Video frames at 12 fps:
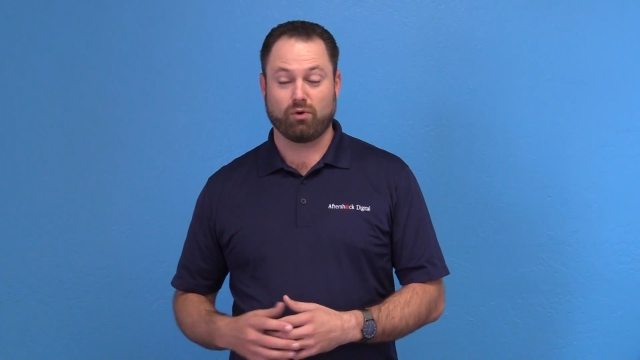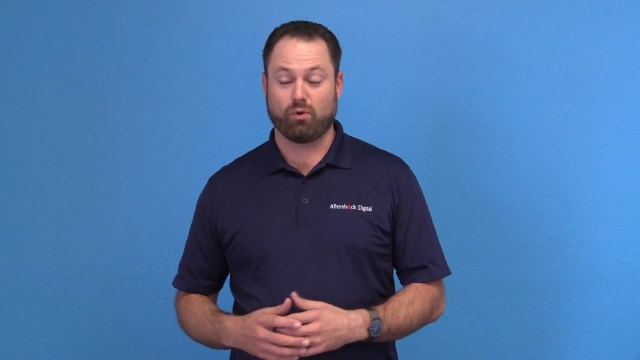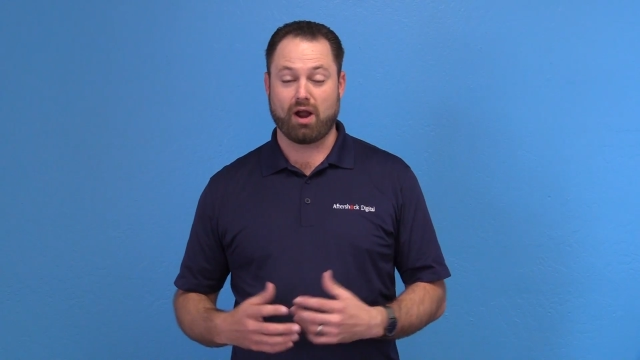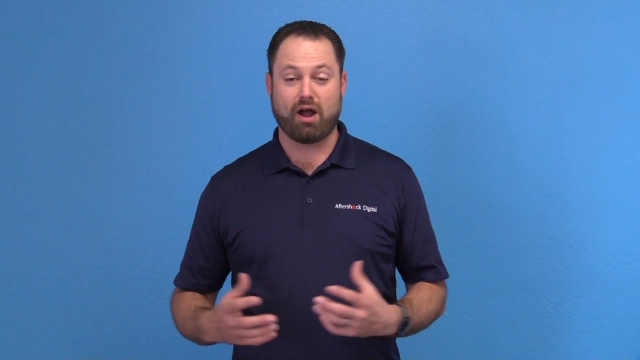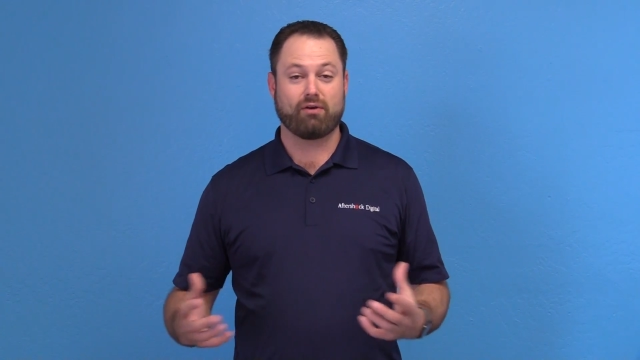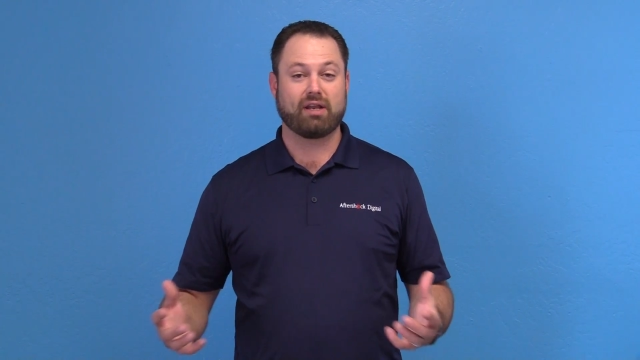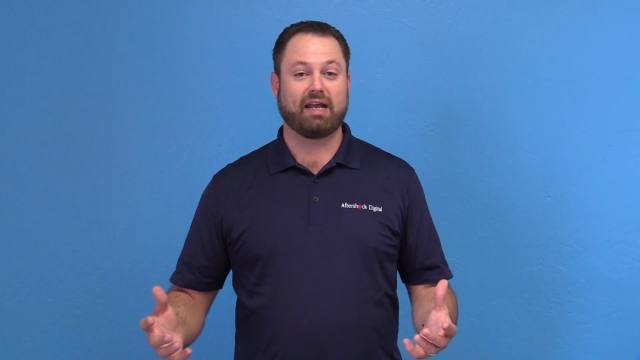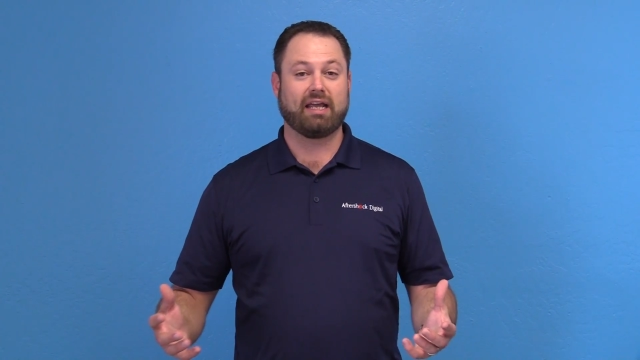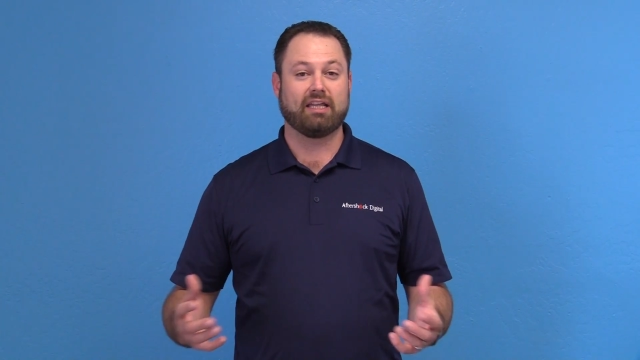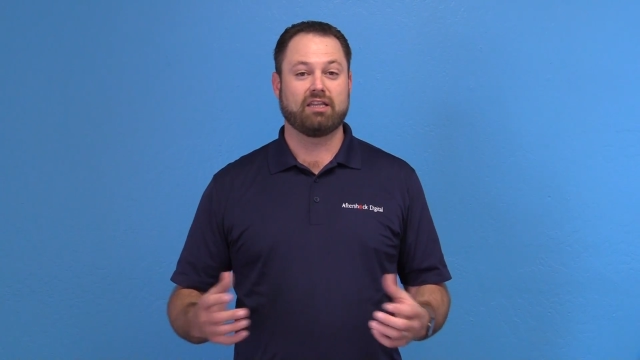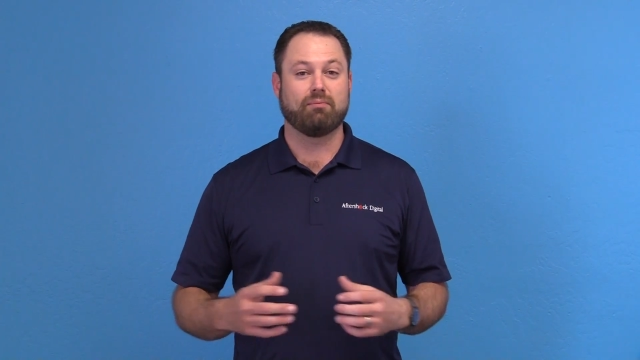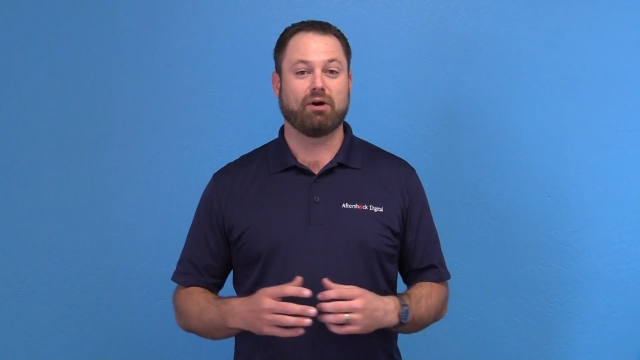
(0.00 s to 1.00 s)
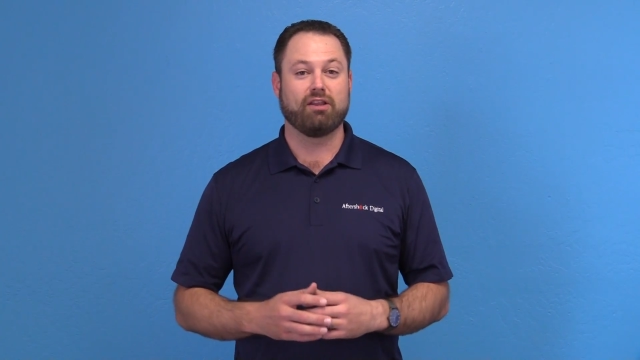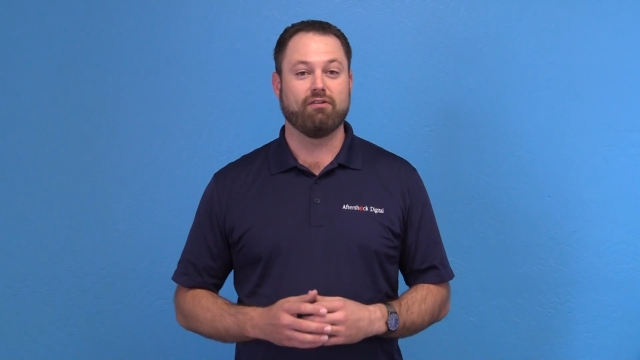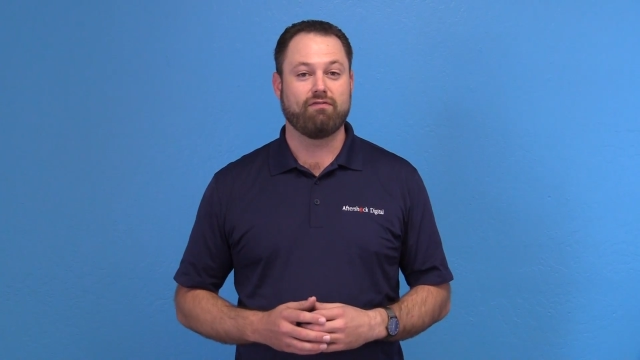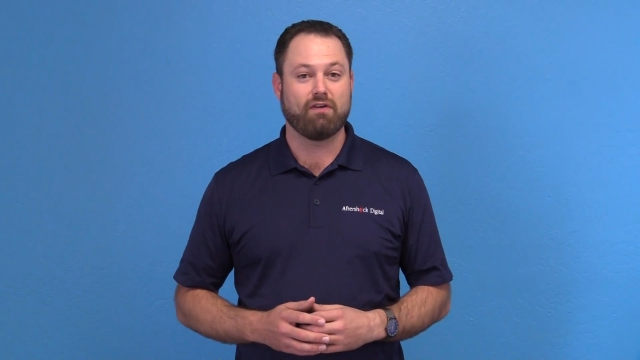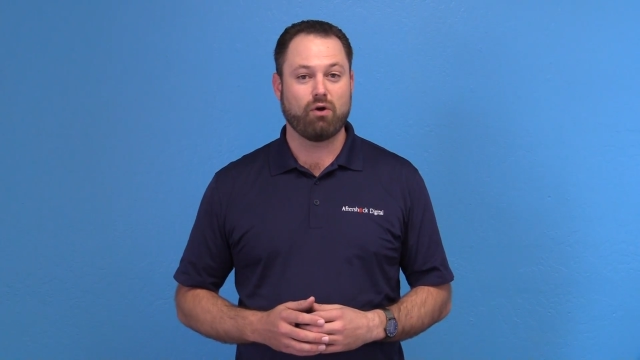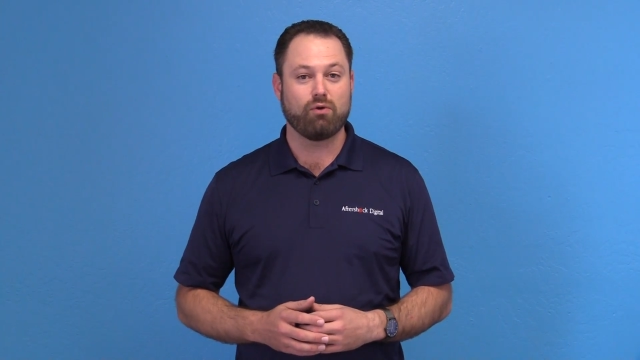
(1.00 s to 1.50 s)
Or how can I get them on the
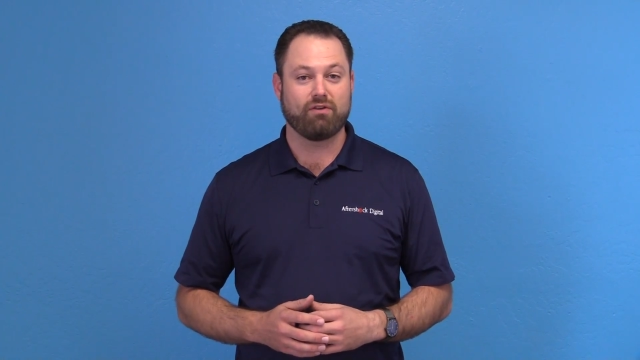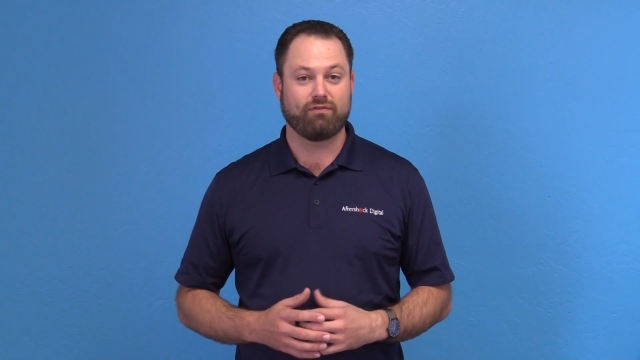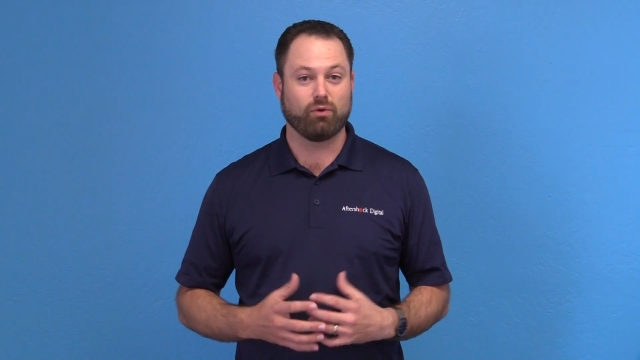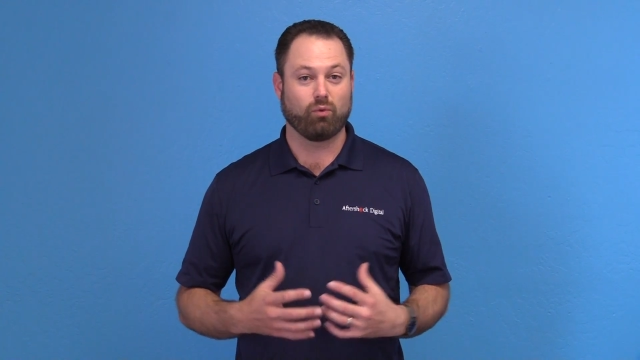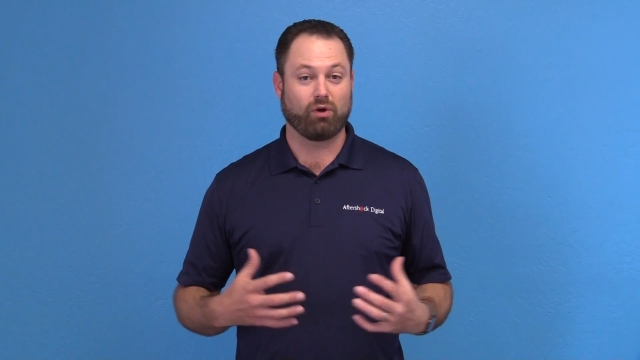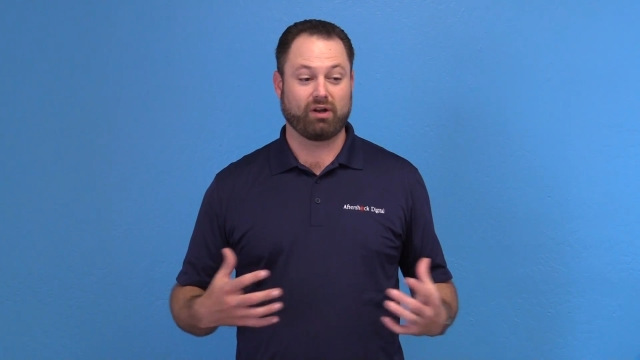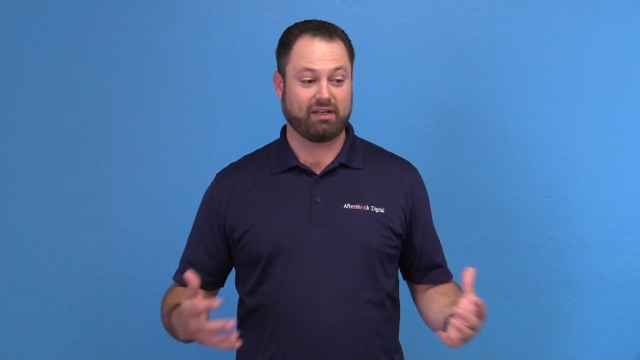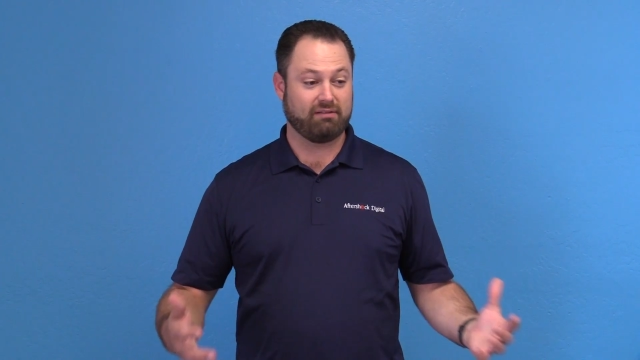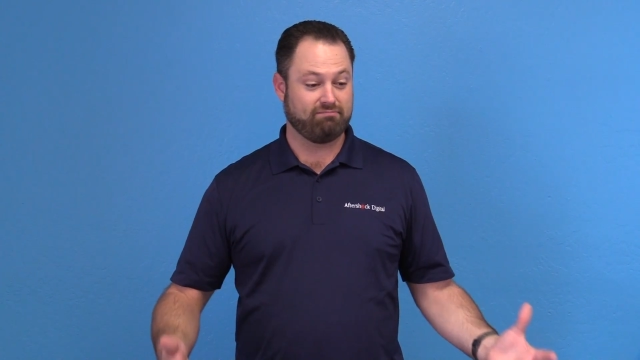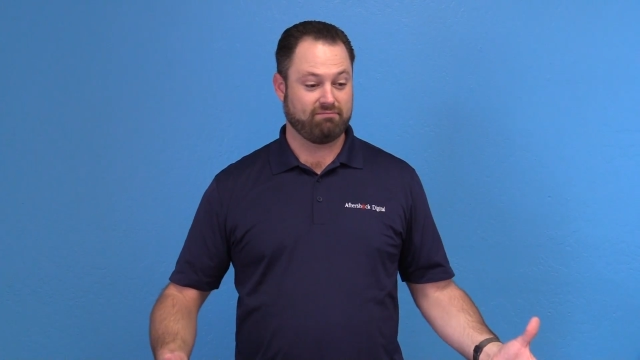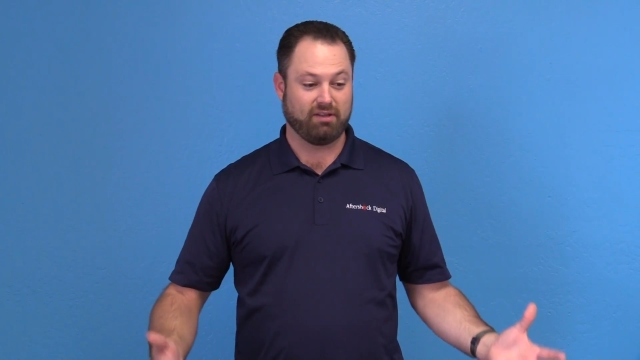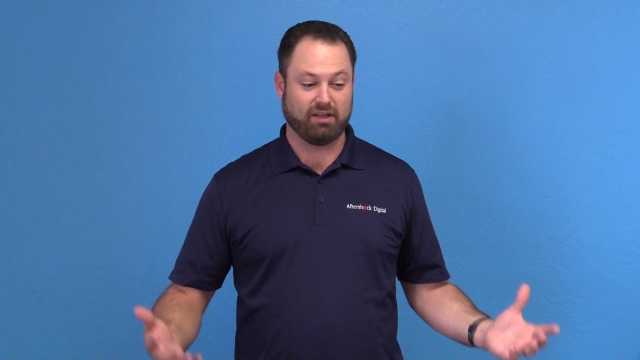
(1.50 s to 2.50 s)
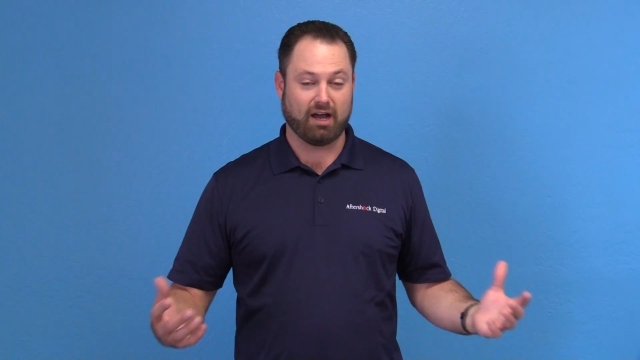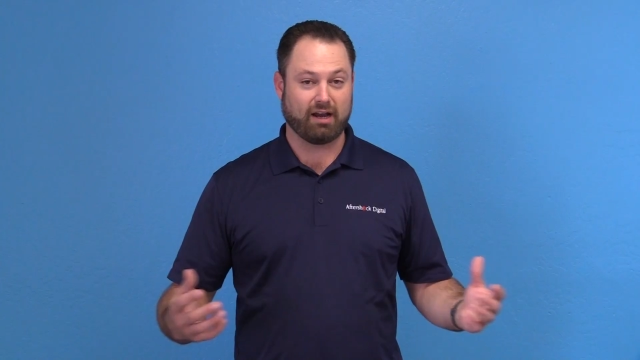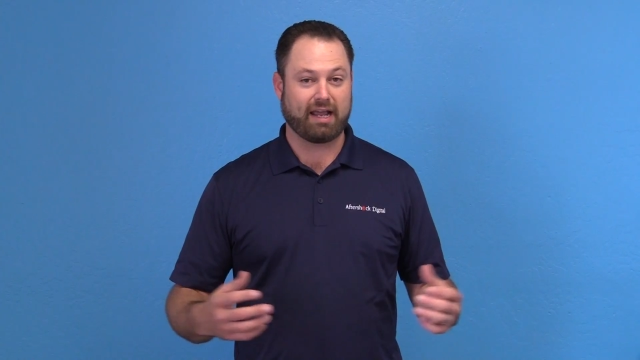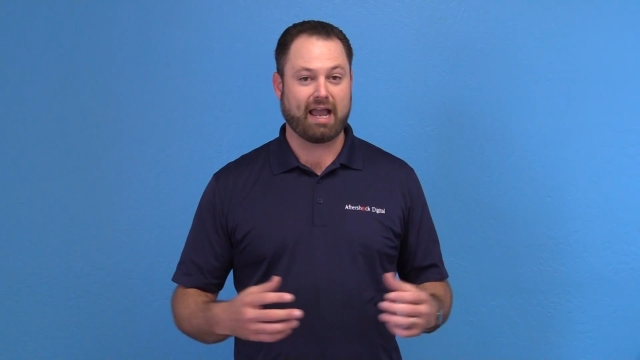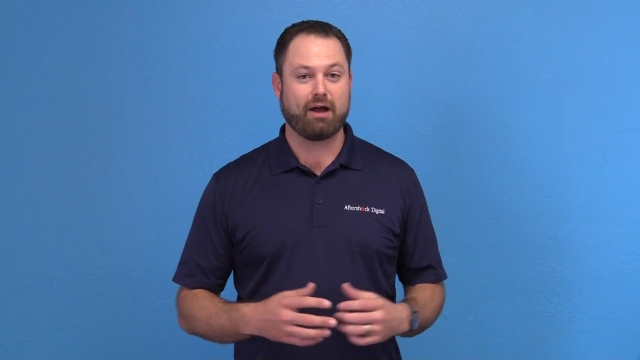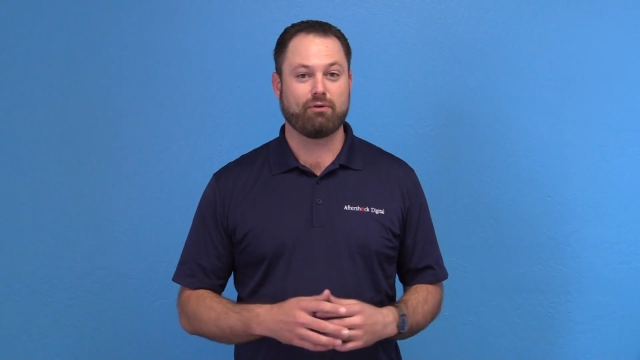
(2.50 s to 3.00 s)
phone if you're working on
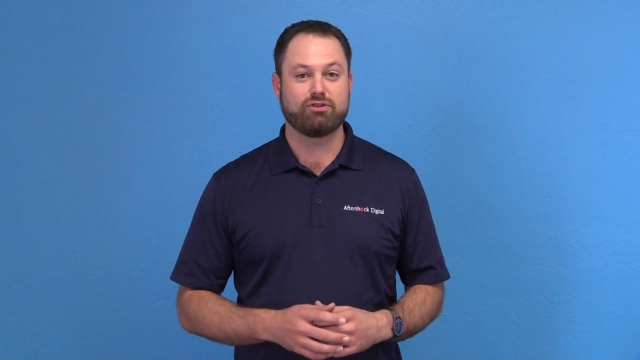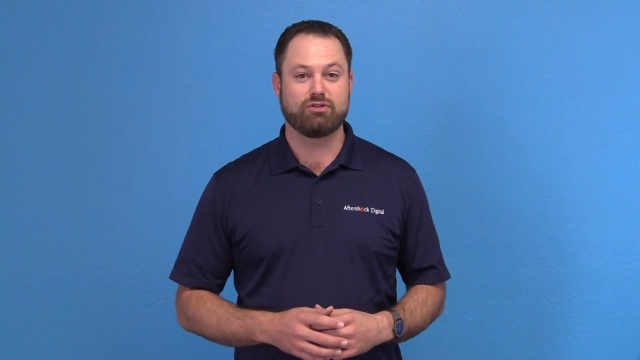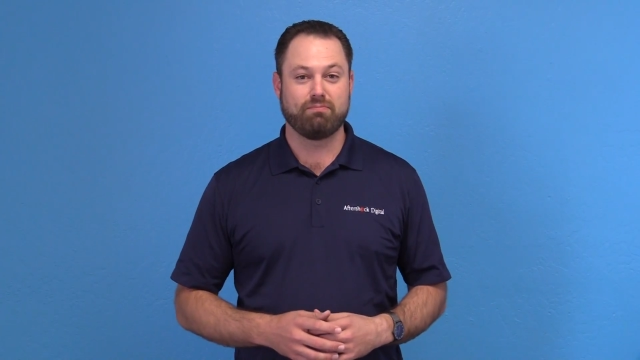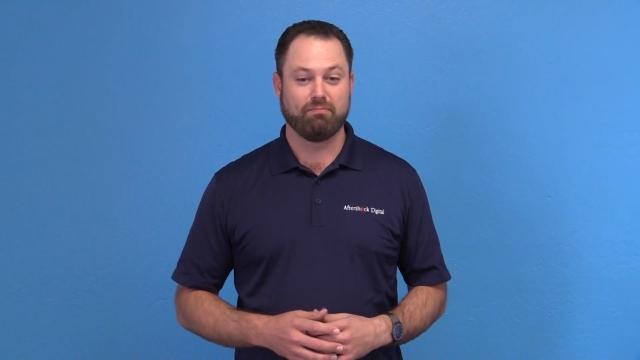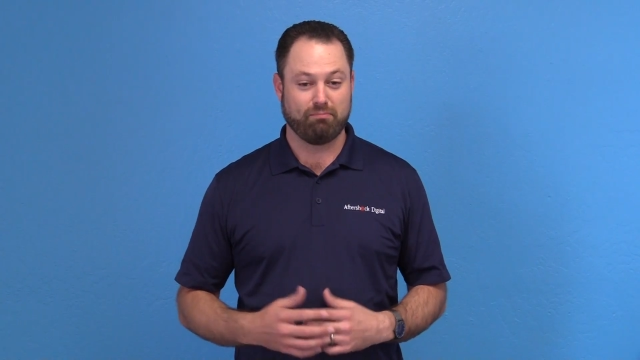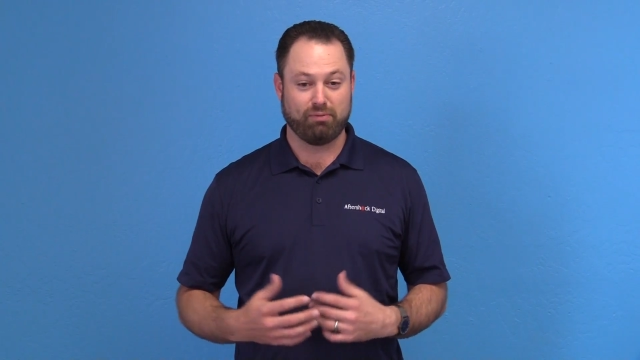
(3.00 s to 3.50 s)
a couch